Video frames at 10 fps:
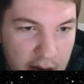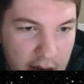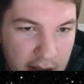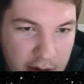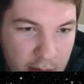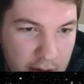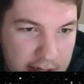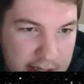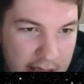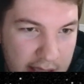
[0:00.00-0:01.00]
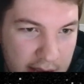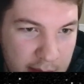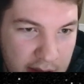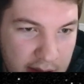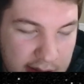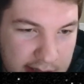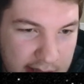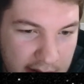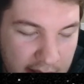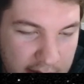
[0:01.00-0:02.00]
I don't want to take because
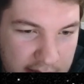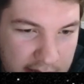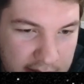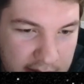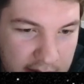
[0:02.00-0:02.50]
that allows this.